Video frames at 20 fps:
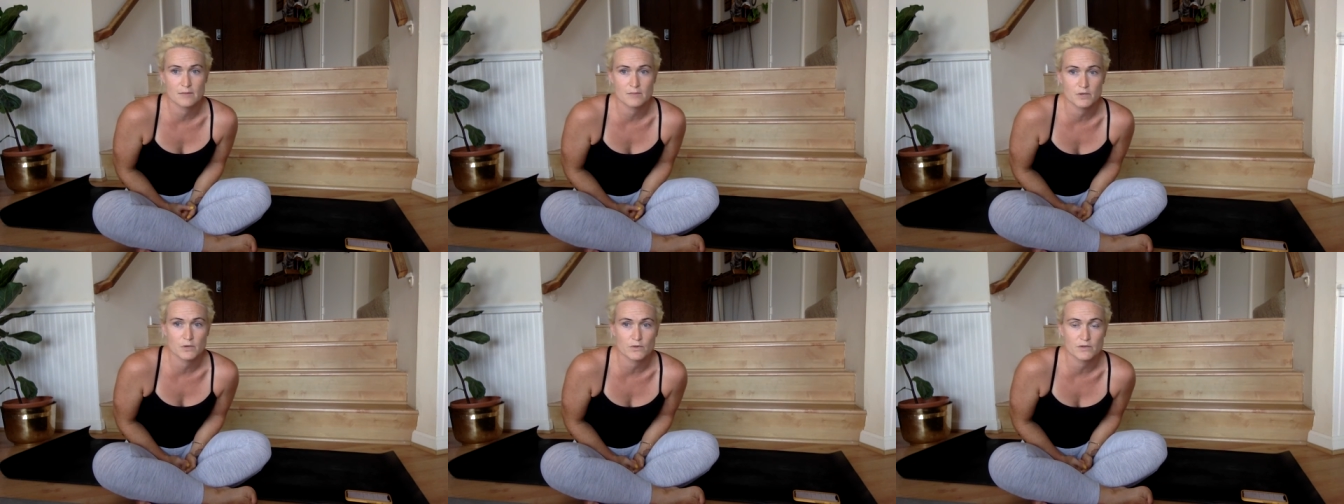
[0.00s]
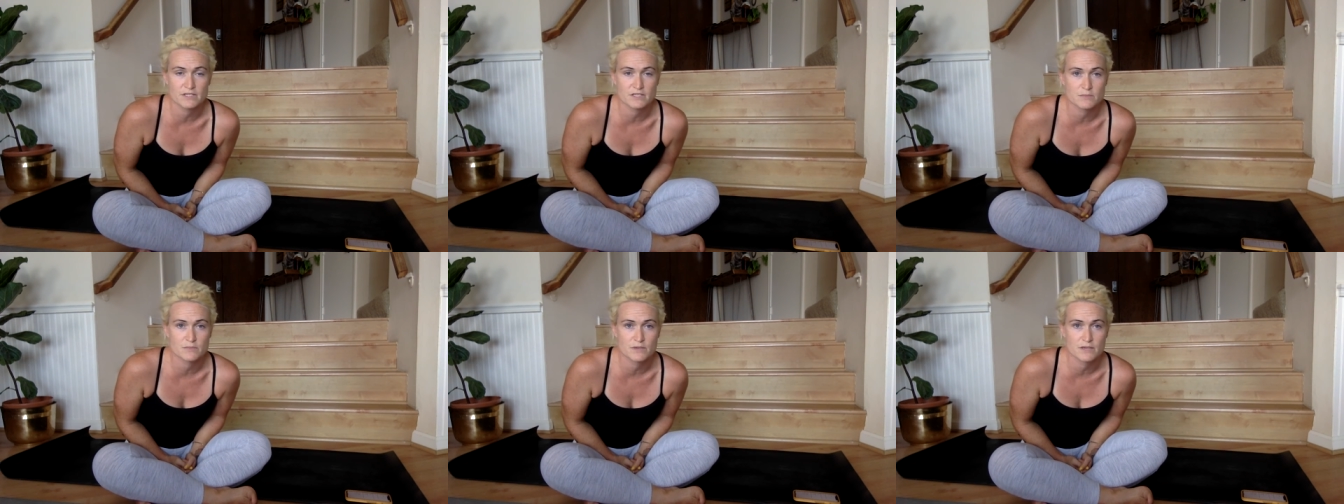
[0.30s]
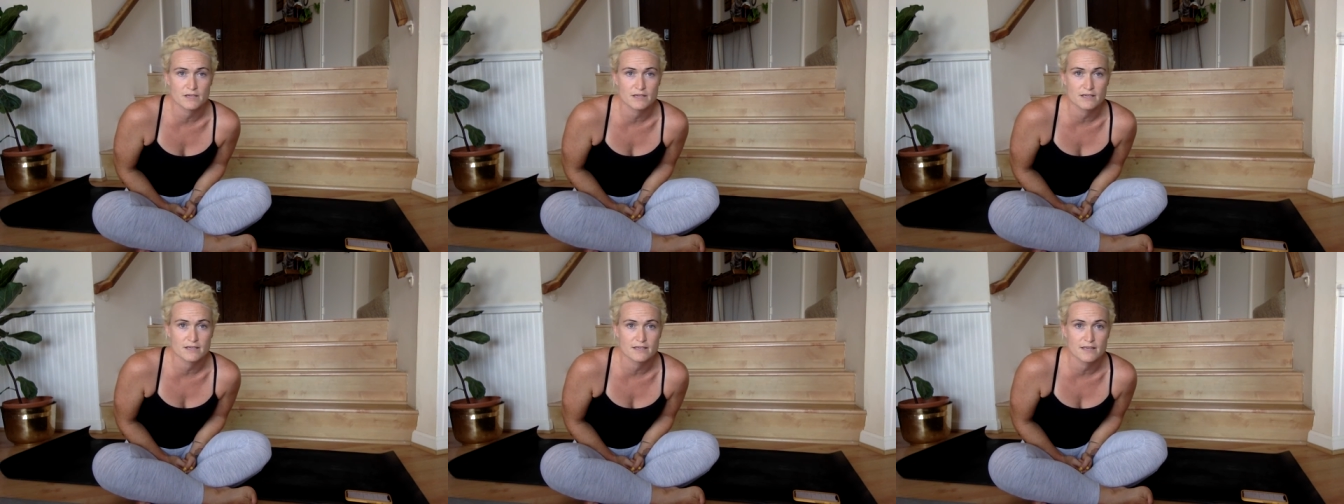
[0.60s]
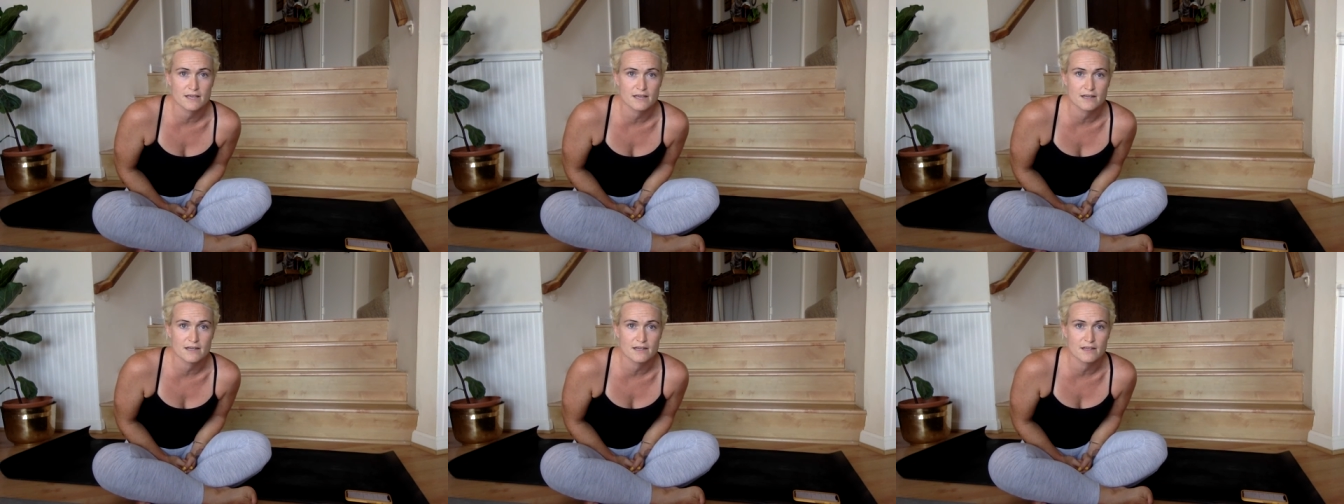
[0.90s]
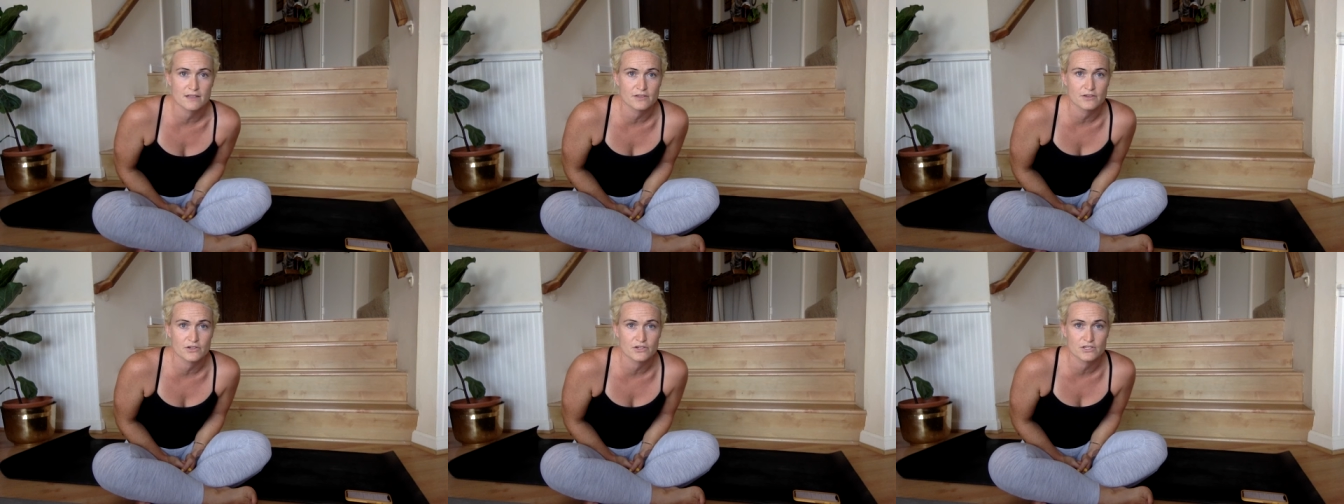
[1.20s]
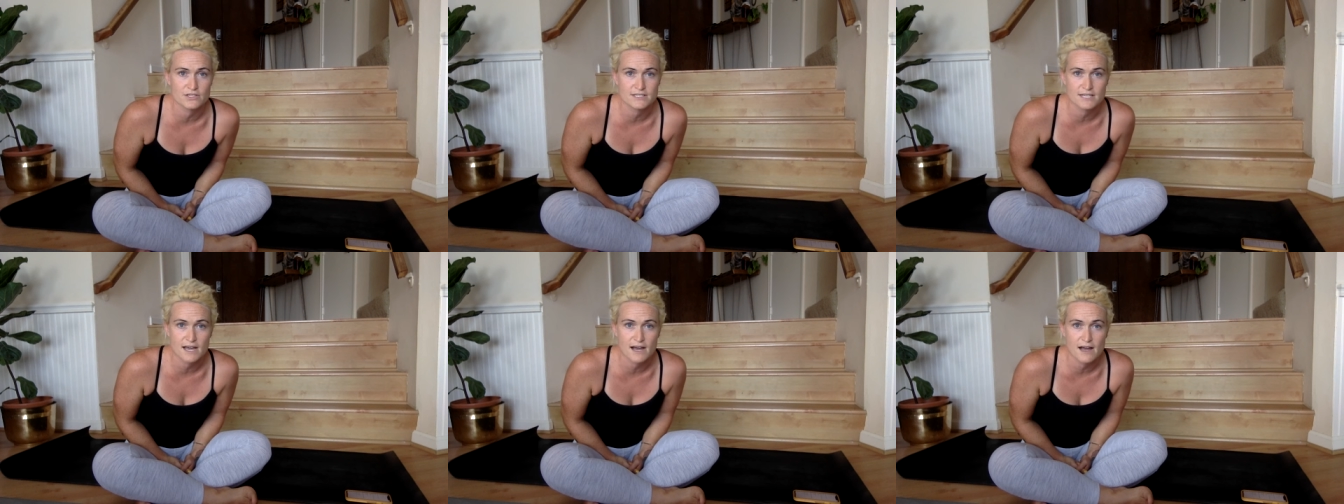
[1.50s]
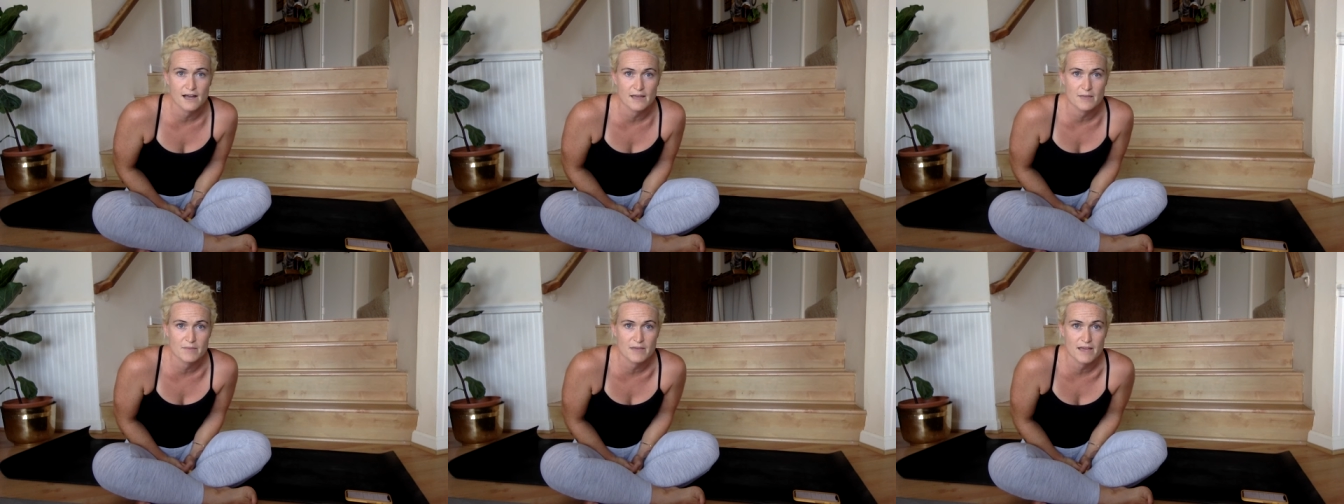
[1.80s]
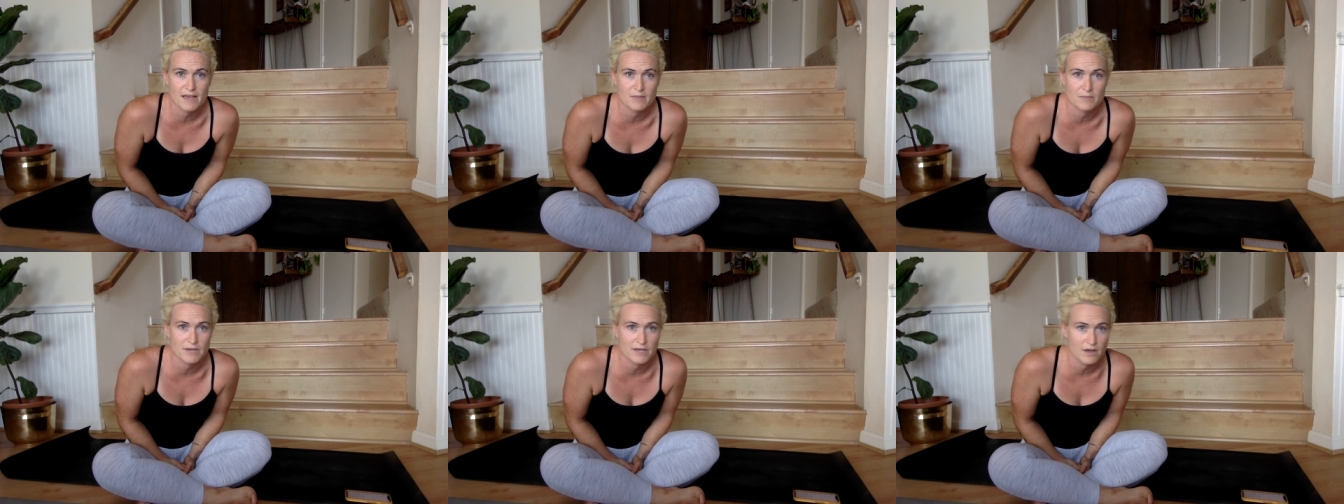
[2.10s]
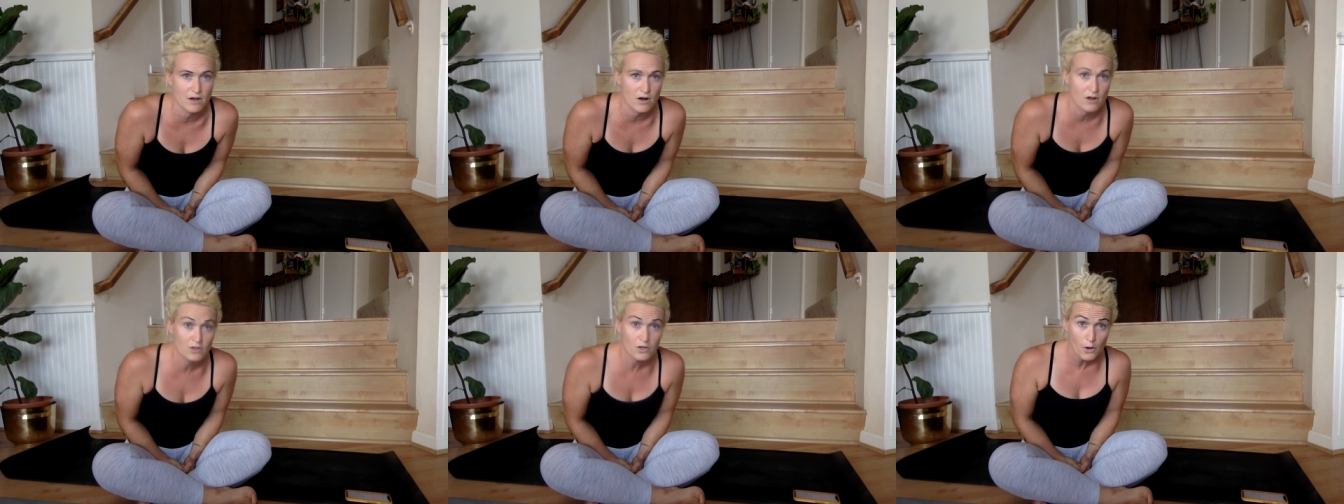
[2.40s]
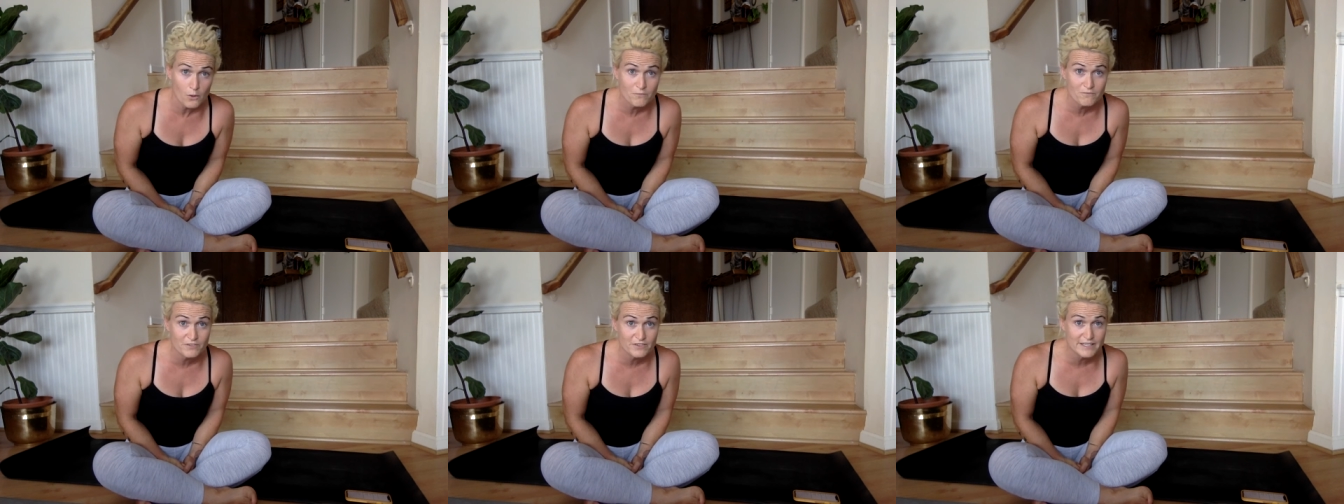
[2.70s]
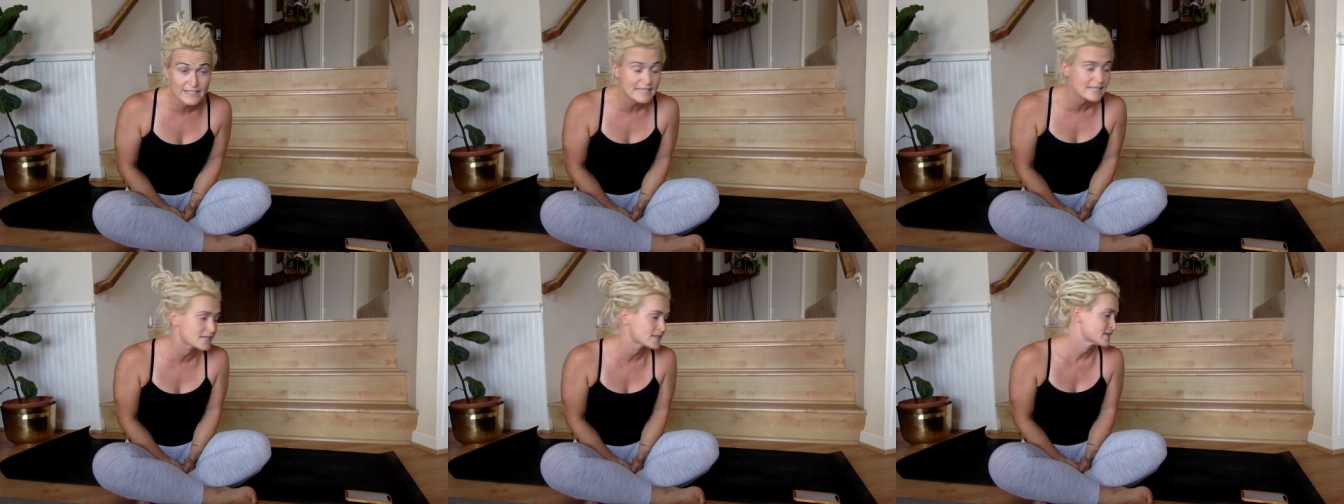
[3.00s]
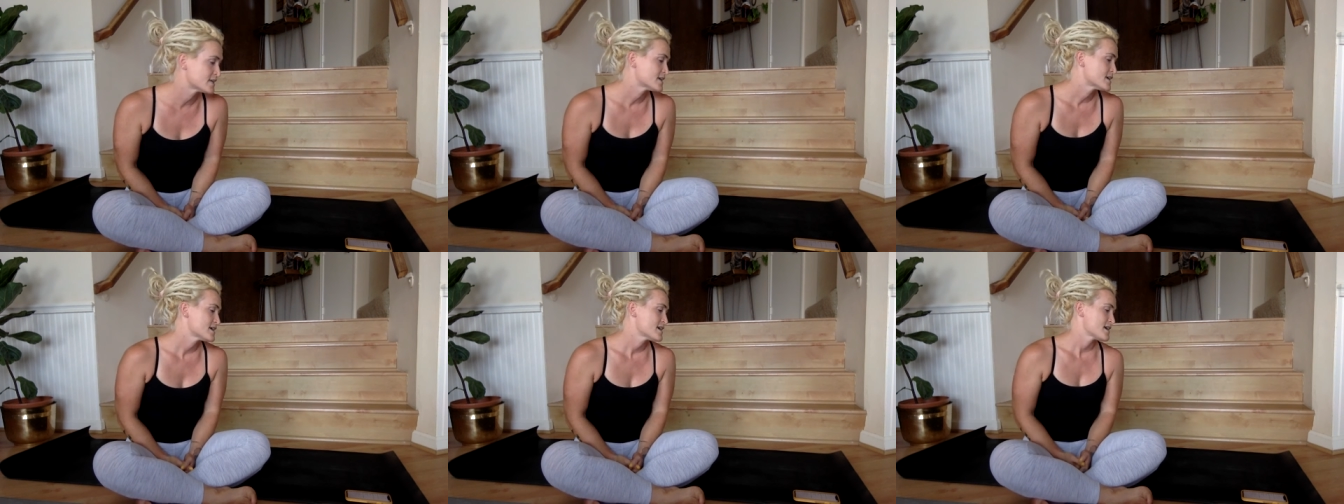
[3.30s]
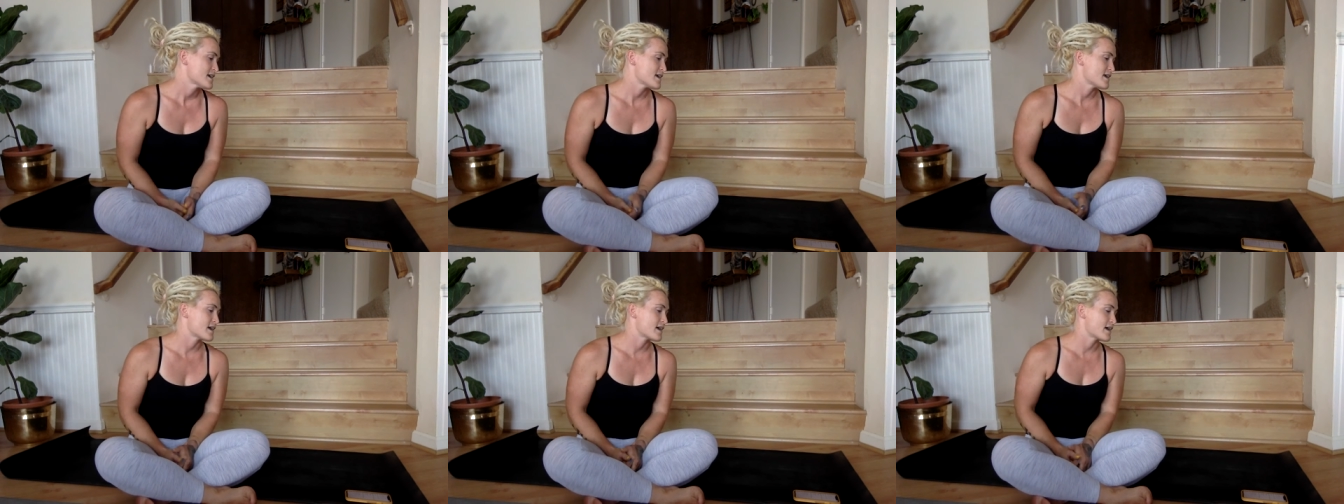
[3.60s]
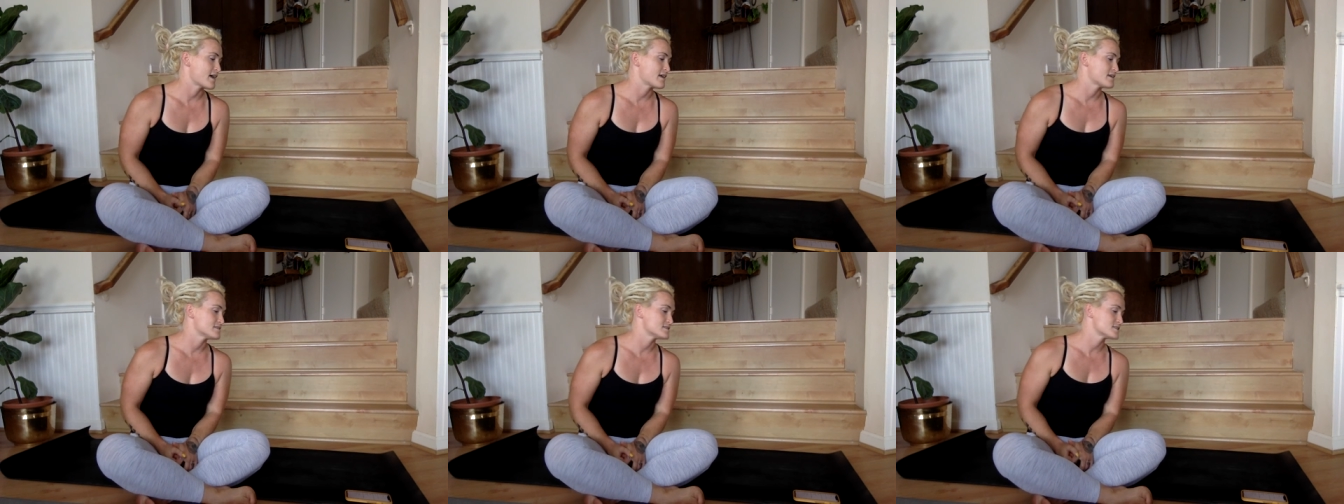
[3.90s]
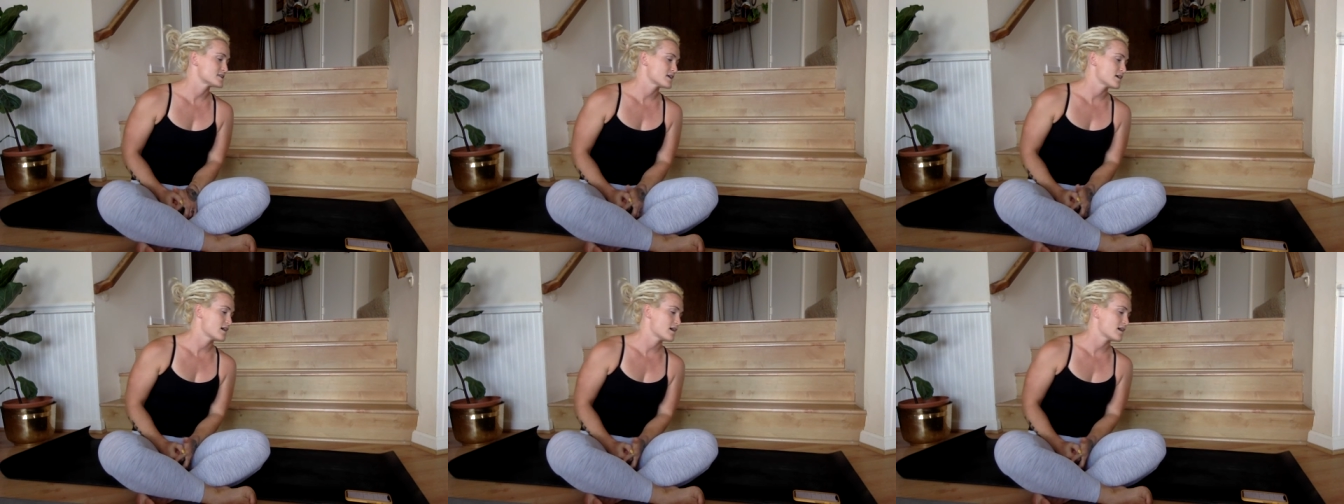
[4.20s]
going to be yet another good time had by all, hopefully, and